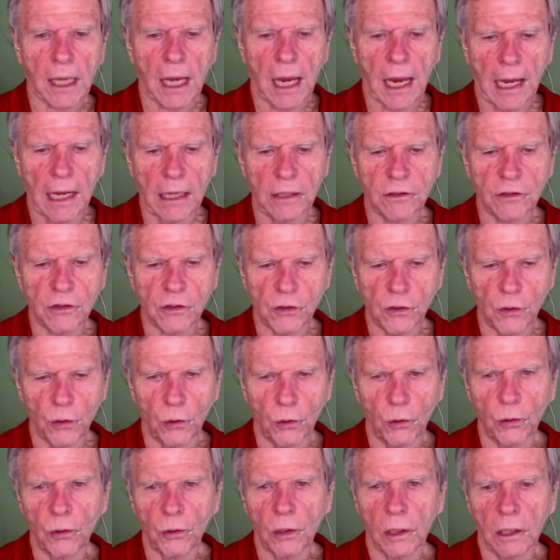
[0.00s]
at
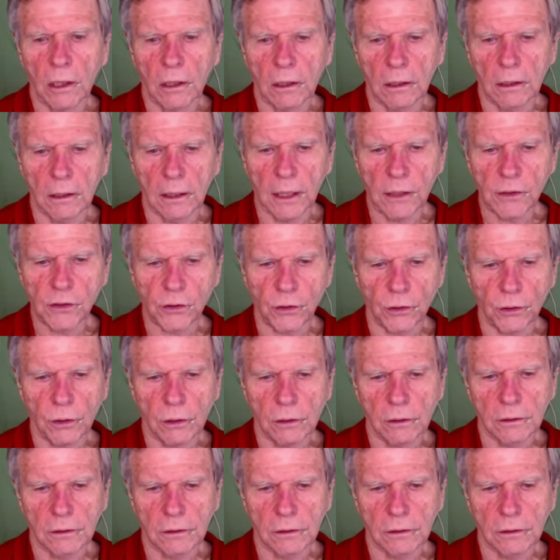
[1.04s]
your leisure.